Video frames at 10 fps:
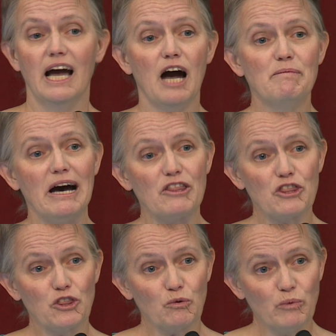
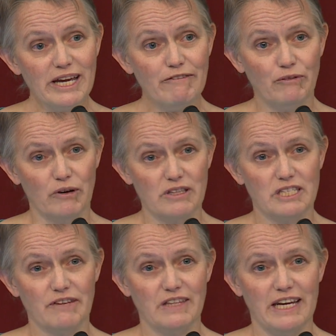About
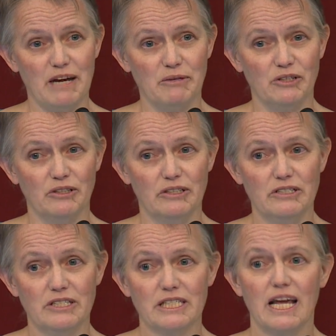three-fourths of the
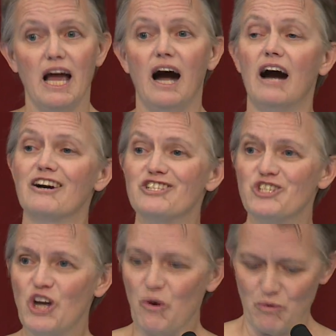neighborhoods are
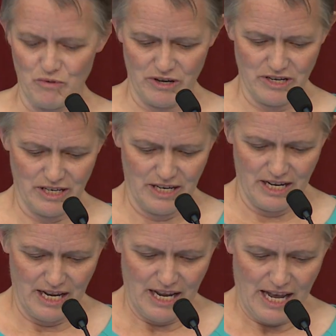zoned.
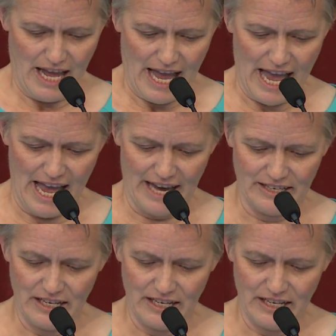And